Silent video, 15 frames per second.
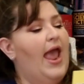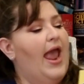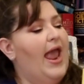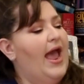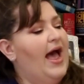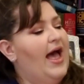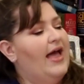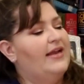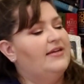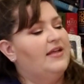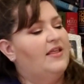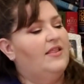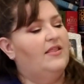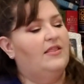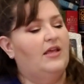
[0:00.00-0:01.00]
And
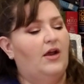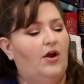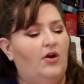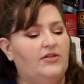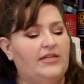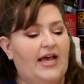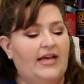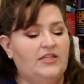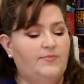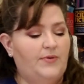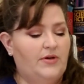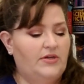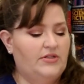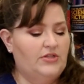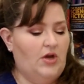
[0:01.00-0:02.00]
their
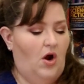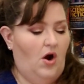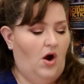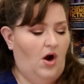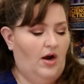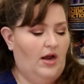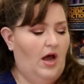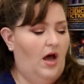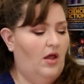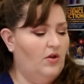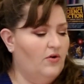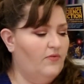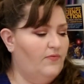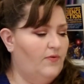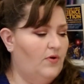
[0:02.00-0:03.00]
textbooks are
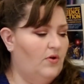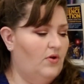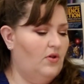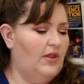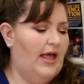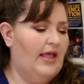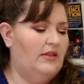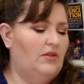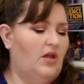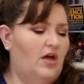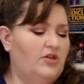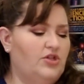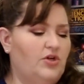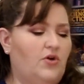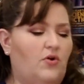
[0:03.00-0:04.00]
colorful and
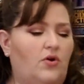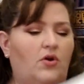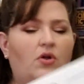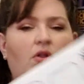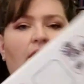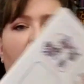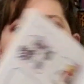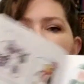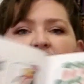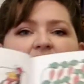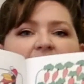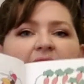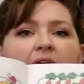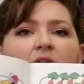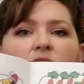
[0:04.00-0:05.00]
logical, and
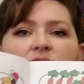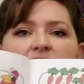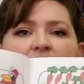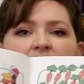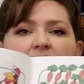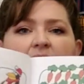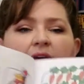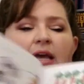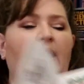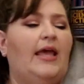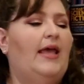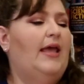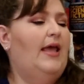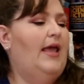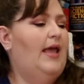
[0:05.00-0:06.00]
it's counting,
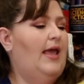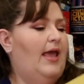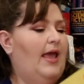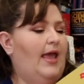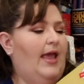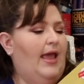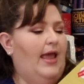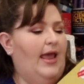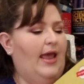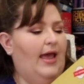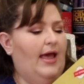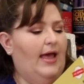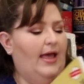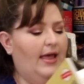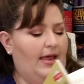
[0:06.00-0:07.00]

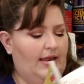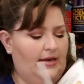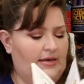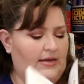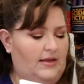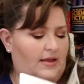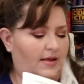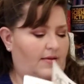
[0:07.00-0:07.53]
and